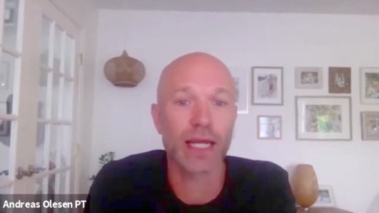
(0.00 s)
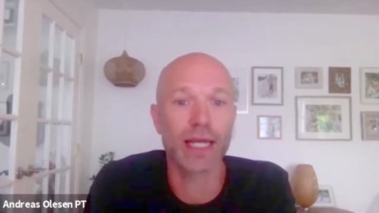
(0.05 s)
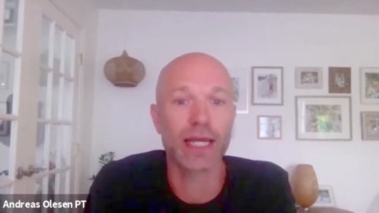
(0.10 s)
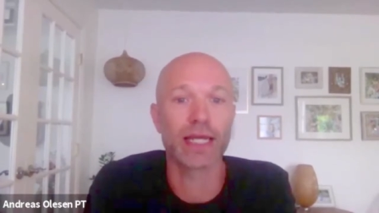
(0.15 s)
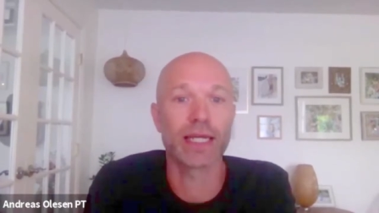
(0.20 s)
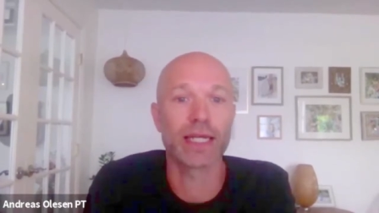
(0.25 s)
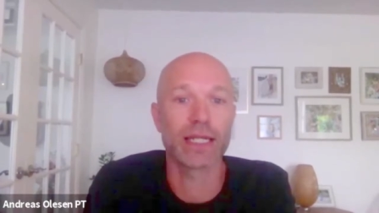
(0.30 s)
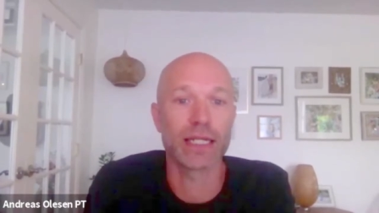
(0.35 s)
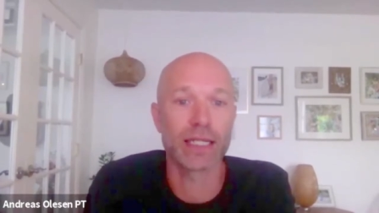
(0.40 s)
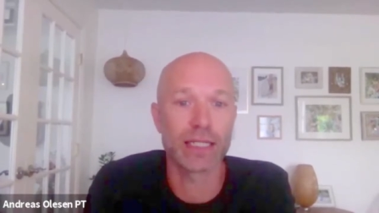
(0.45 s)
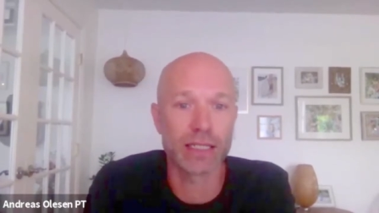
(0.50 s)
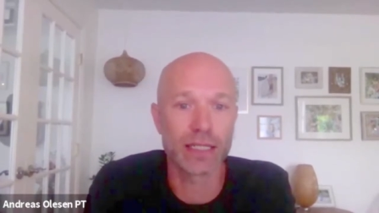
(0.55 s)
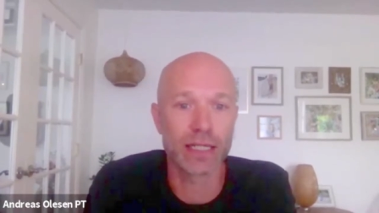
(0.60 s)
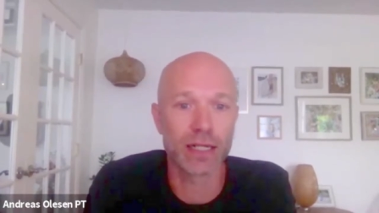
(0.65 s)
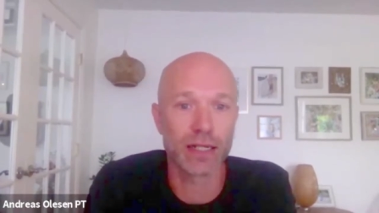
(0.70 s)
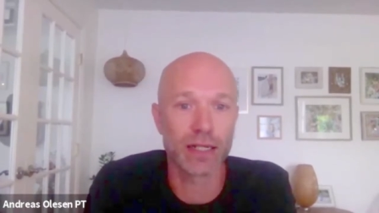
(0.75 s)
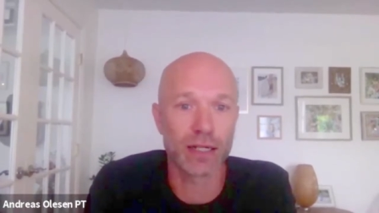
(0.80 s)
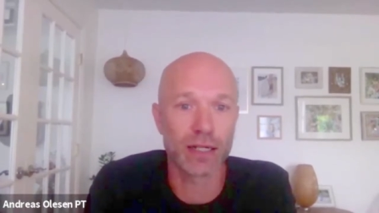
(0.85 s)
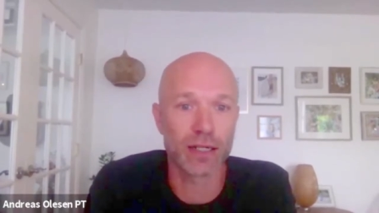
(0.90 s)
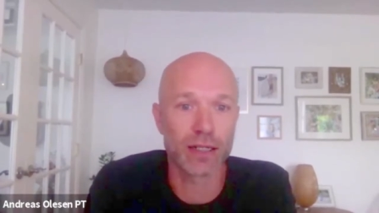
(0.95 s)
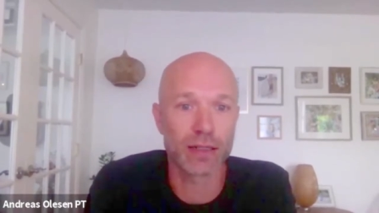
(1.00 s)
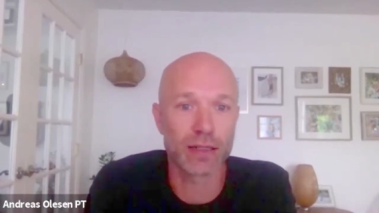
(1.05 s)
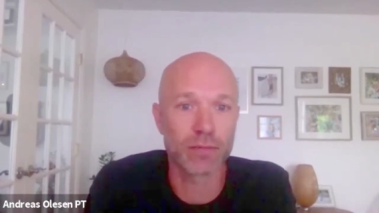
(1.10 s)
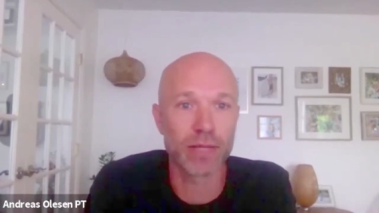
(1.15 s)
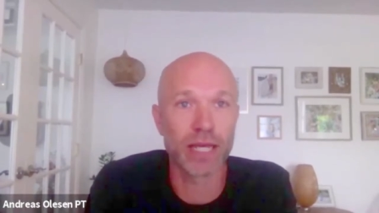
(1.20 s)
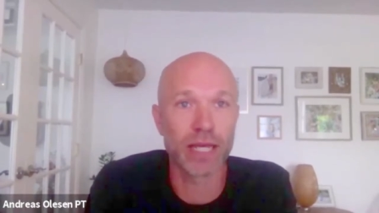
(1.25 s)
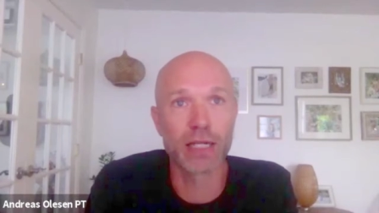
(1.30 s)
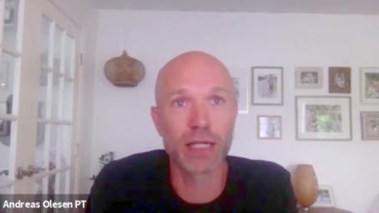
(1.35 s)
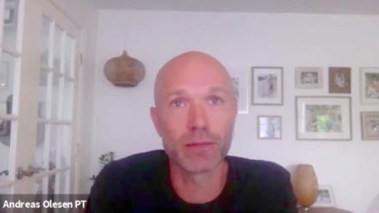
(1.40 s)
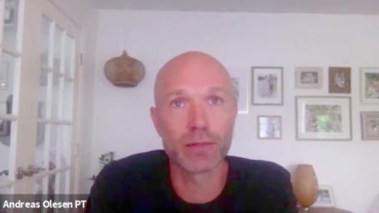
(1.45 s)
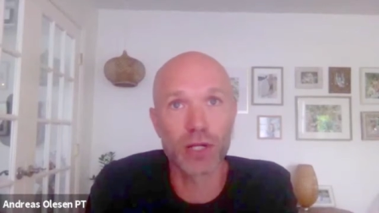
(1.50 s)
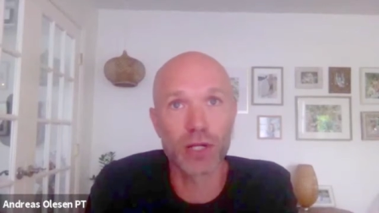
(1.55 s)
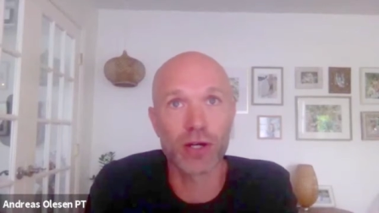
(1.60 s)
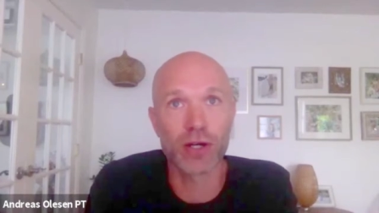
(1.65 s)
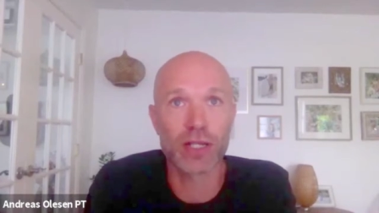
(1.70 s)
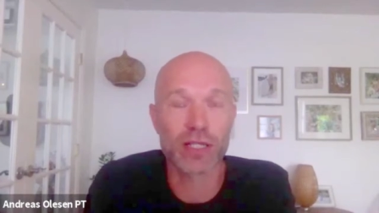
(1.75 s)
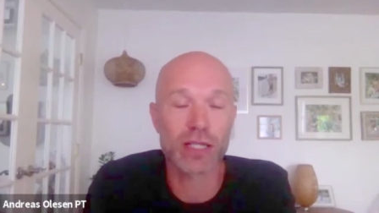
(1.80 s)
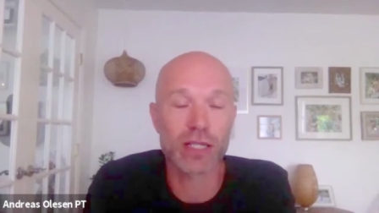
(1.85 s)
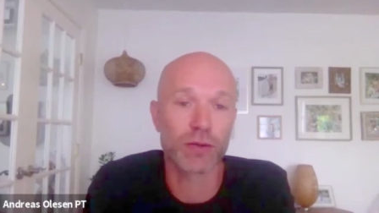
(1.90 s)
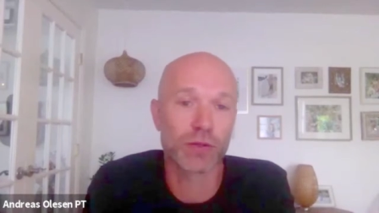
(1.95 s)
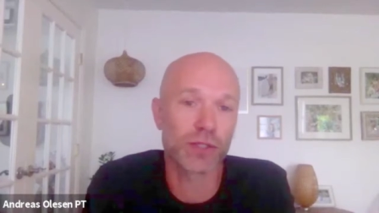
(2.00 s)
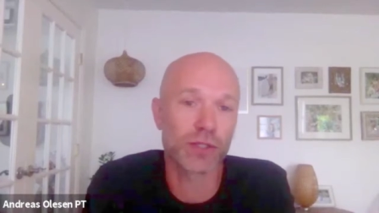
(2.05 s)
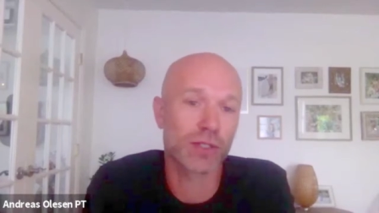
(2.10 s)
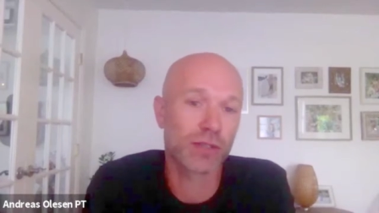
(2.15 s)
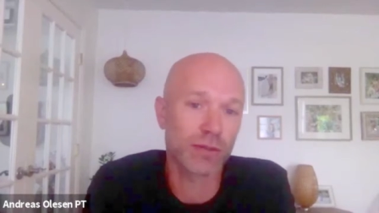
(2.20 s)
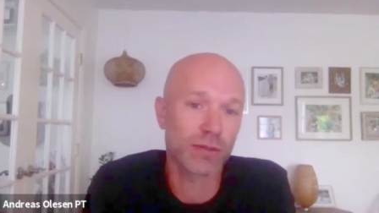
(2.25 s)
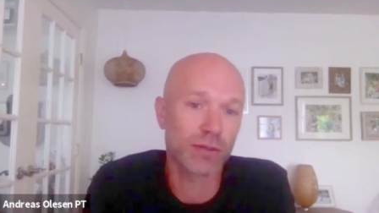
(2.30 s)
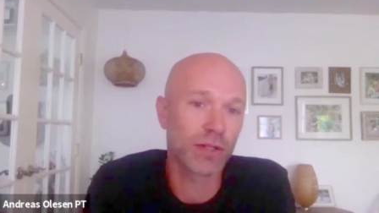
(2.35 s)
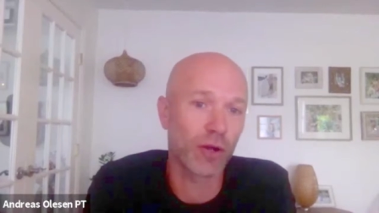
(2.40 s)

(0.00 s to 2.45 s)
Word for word: And uh, mainly because I was